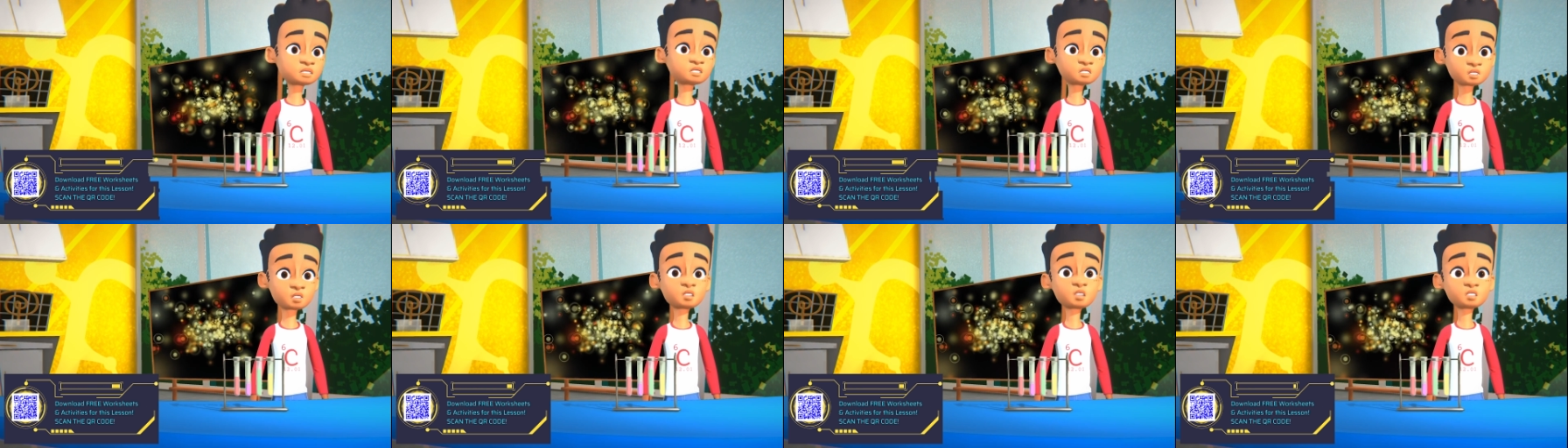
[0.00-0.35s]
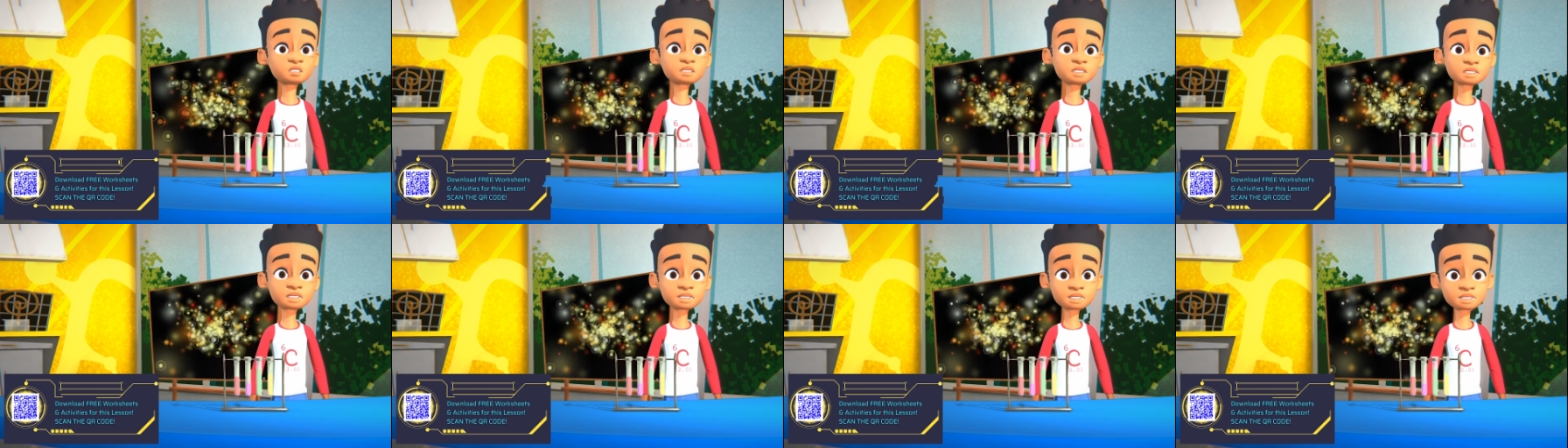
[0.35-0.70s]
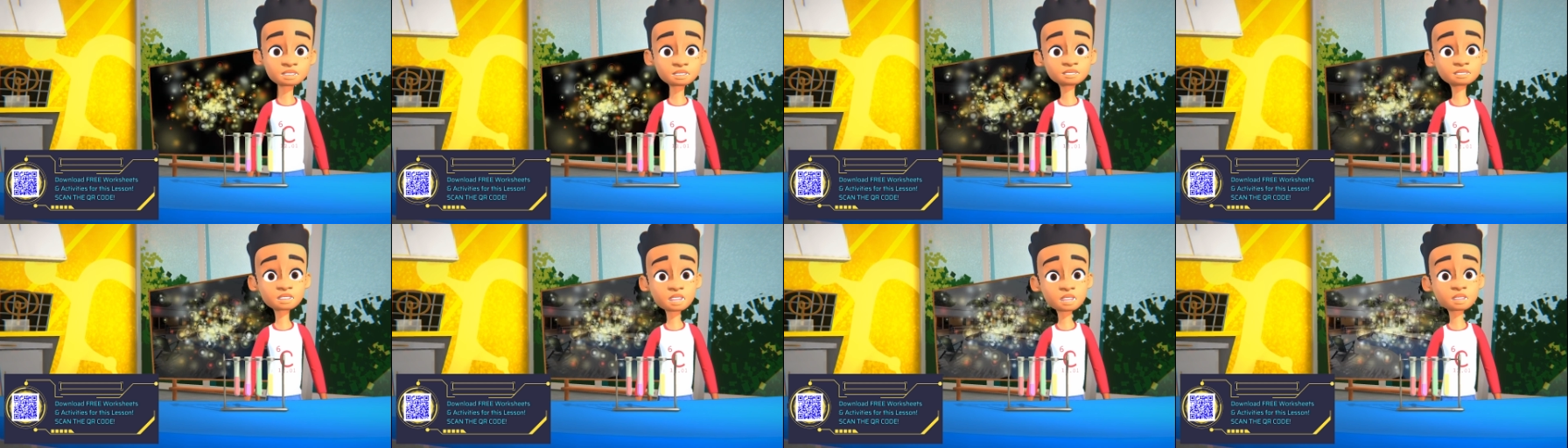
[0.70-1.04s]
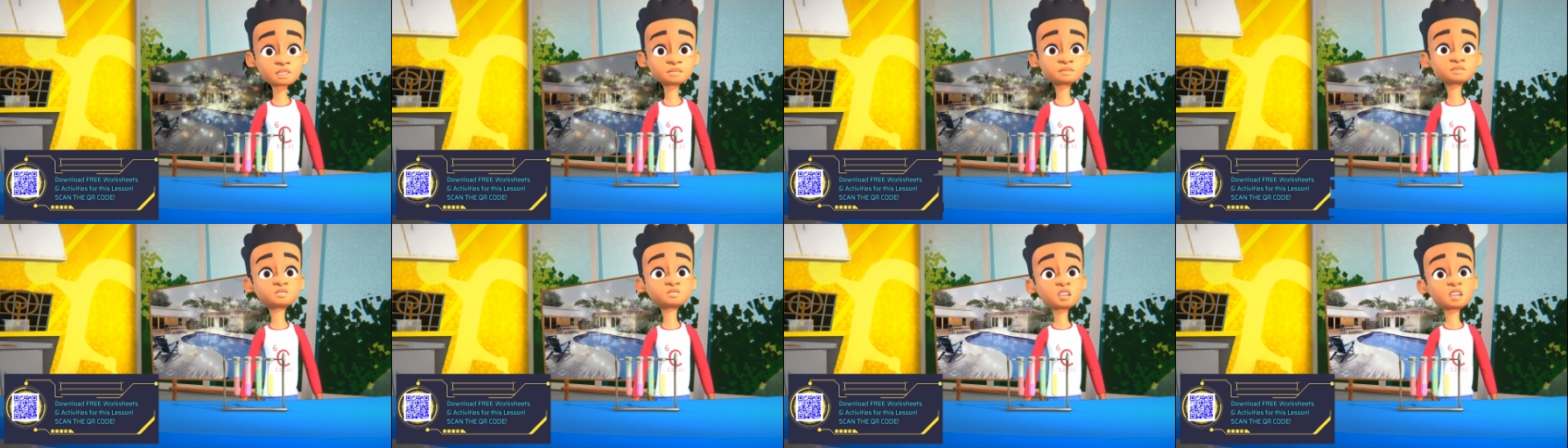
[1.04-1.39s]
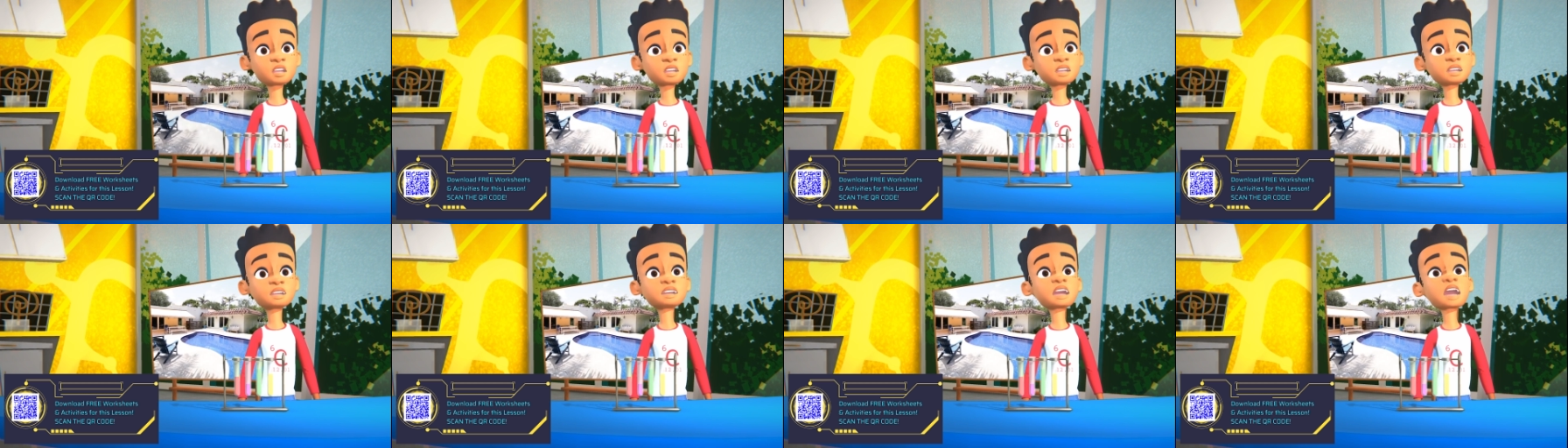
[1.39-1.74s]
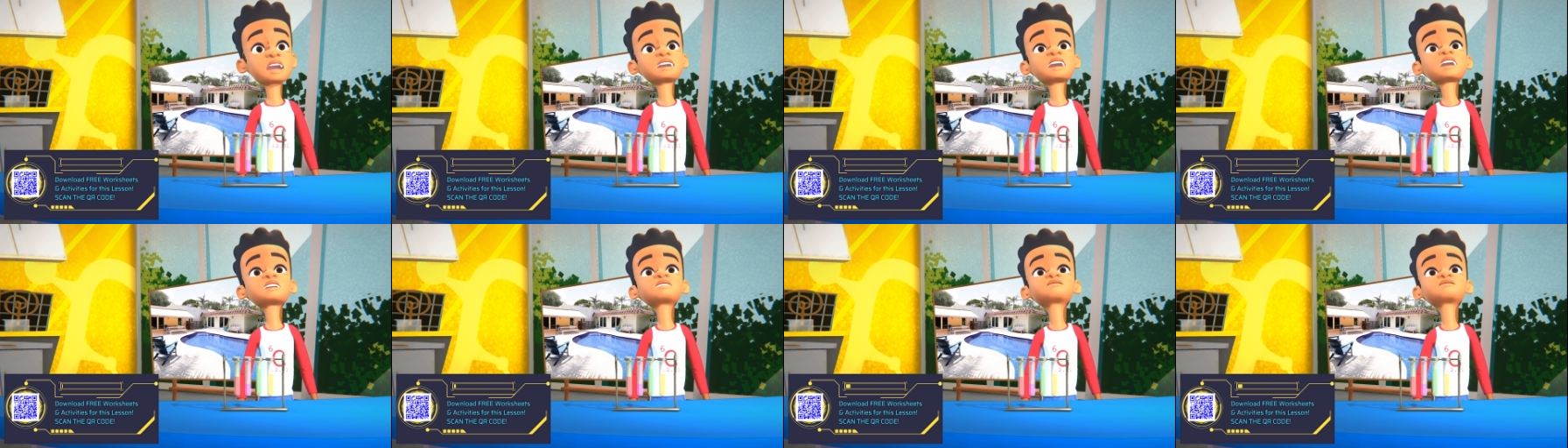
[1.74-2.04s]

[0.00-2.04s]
The cool thing, he said, he had